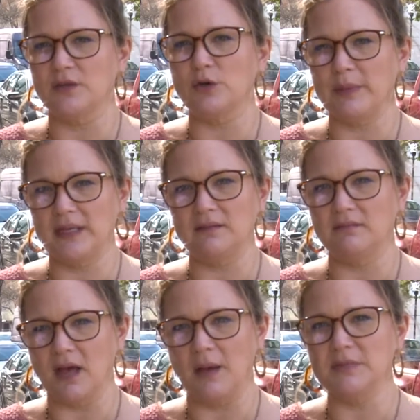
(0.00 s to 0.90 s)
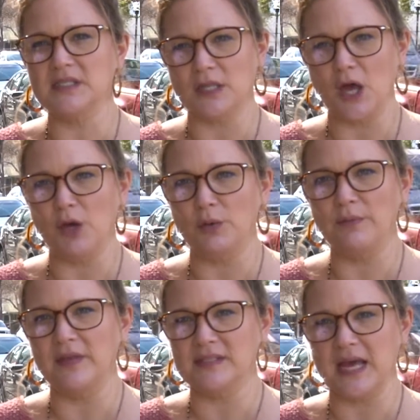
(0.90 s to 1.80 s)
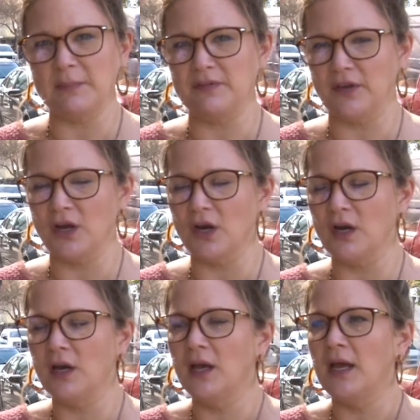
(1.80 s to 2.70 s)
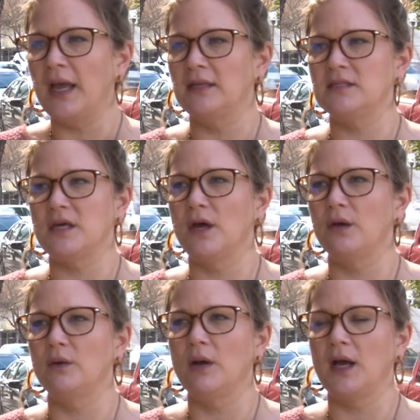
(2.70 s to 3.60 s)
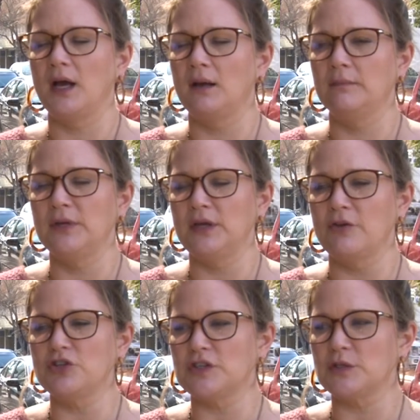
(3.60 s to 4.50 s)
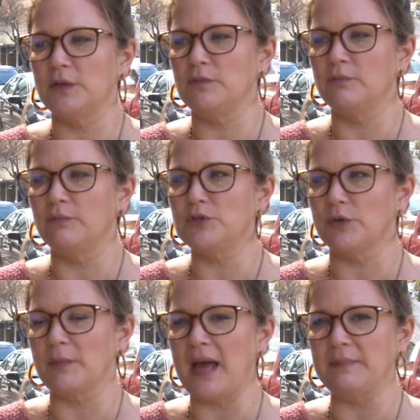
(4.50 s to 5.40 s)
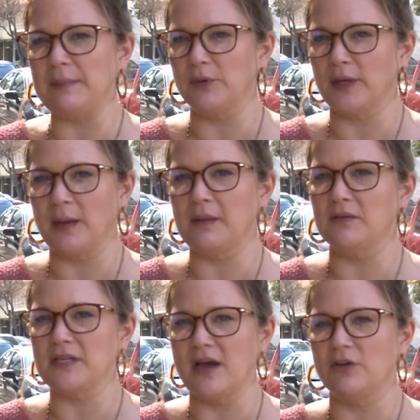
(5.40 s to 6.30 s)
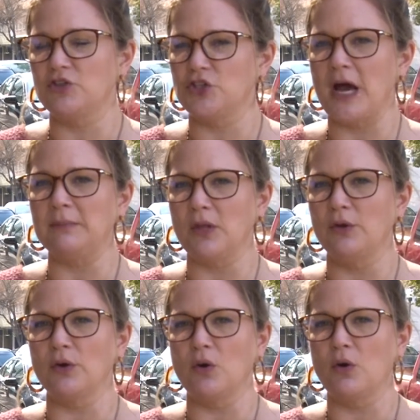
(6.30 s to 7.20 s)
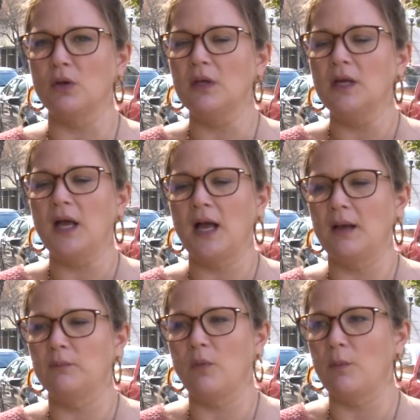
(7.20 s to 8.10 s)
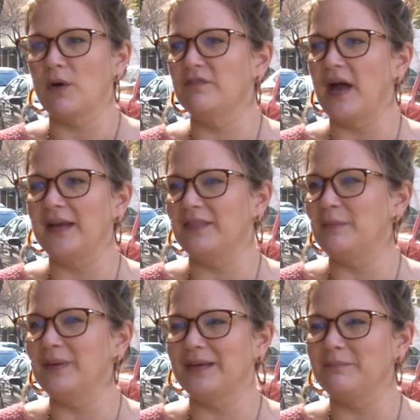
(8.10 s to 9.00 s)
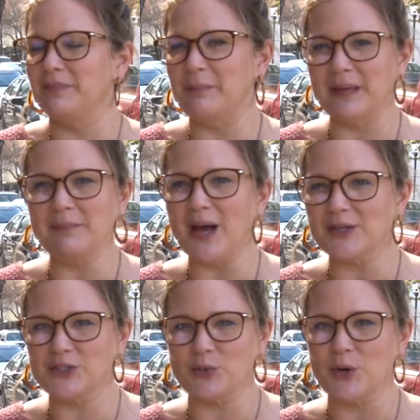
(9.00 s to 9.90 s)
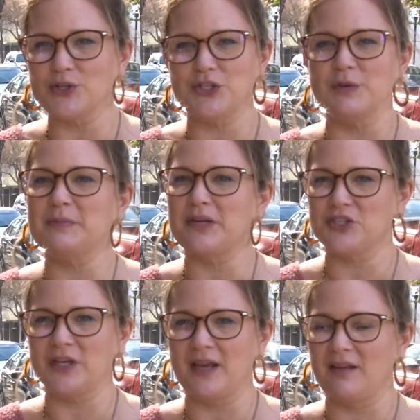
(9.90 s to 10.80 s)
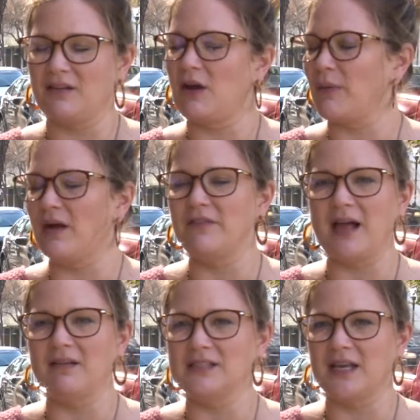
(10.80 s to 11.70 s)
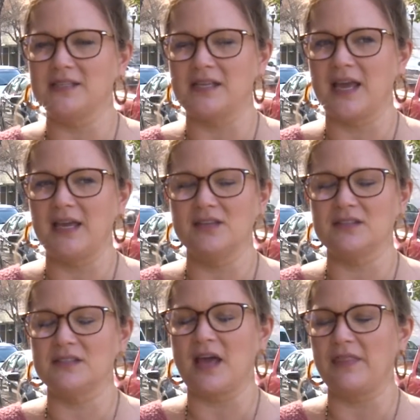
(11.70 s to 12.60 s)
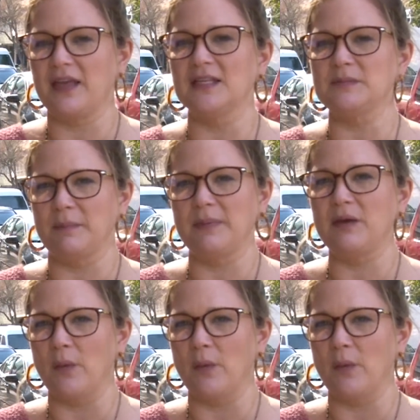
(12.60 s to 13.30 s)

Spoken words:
a little bit slow this time of year. And so, just to remind people to come downtown and shop local when we're fighting the big box stores, especially around Valentine's Day, I think it's a big